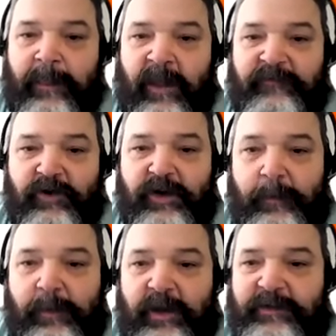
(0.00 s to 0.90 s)
If you're
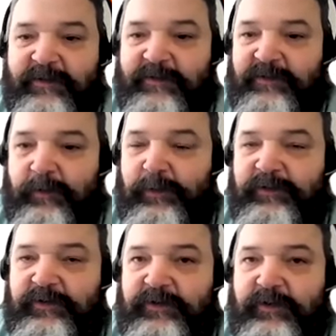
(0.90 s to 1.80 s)
coming at this as a
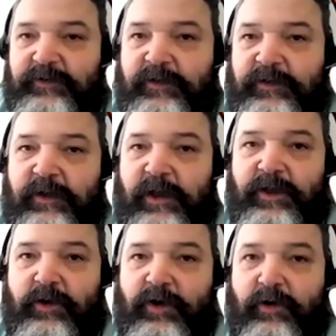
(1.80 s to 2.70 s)
business user
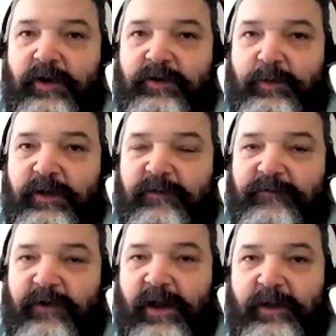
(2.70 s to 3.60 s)
and you're going to be
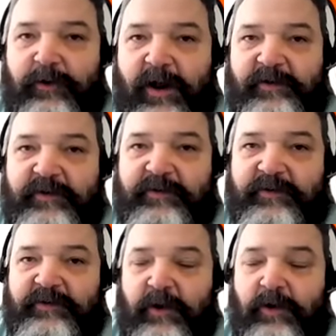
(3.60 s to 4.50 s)
defining
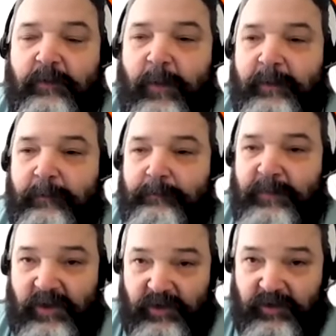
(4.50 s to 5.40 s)
processes that might
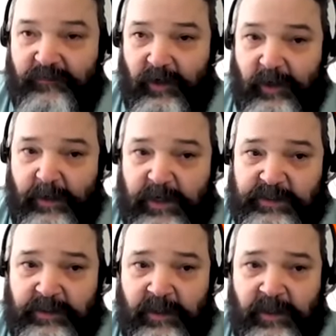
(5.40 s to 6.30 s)
be good for
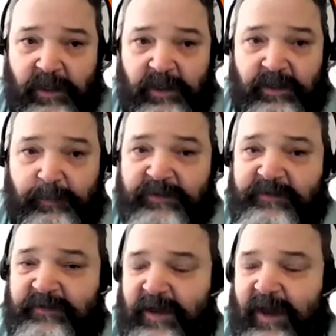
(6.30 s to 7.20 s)
automation, the
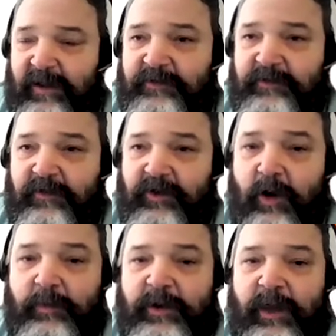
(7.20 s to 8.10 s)
business analyst or the
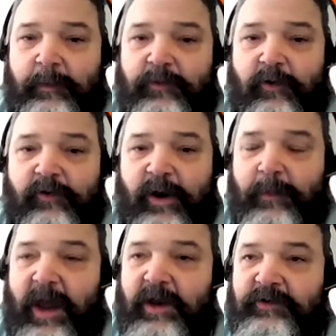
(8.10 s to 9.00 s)
RPA
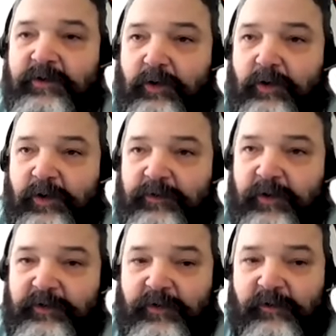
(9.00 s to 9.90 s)
program manager learning
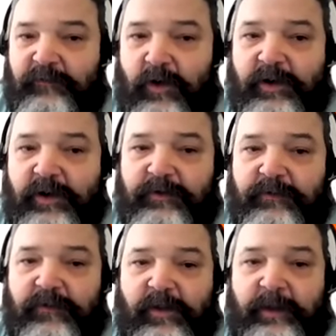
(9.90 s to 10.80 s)
trails are very
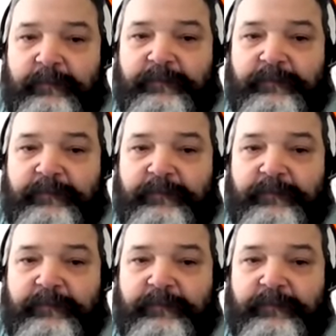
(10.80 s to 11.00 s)
good for that.